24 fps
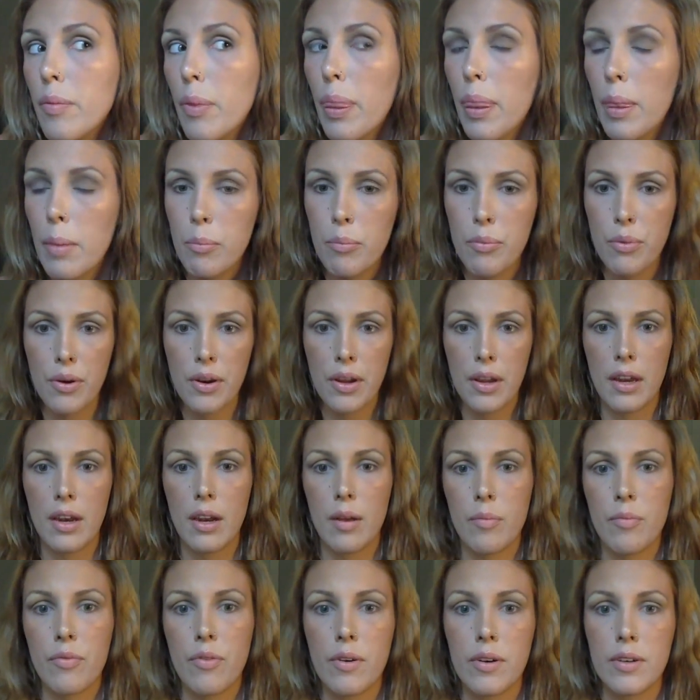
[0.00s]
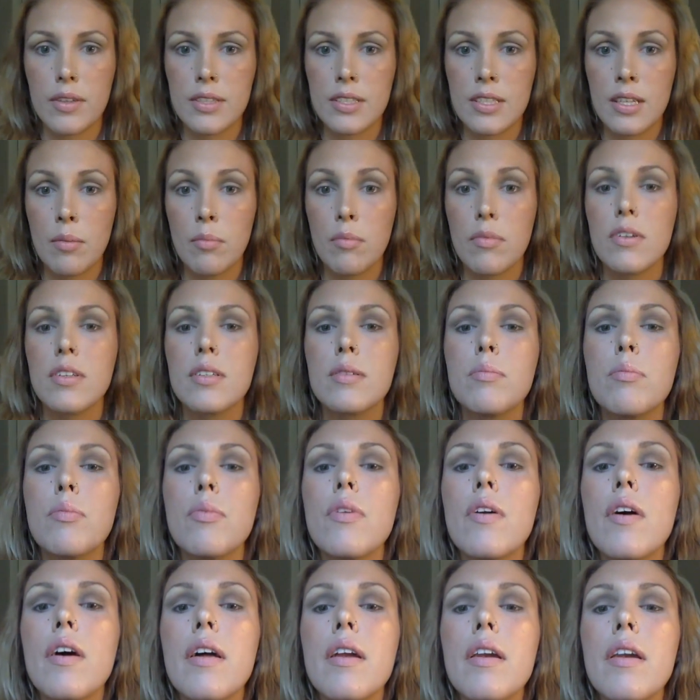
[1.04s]
Bring it up for a seamless
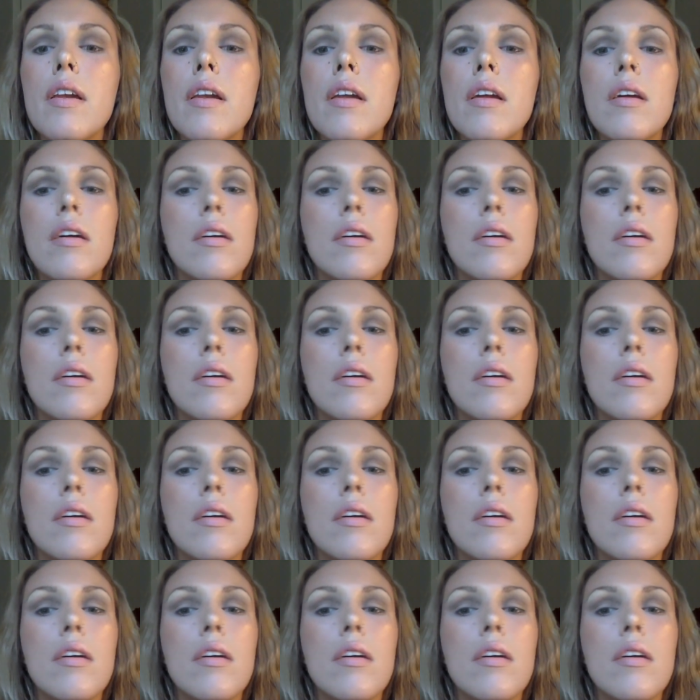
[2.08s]
blend.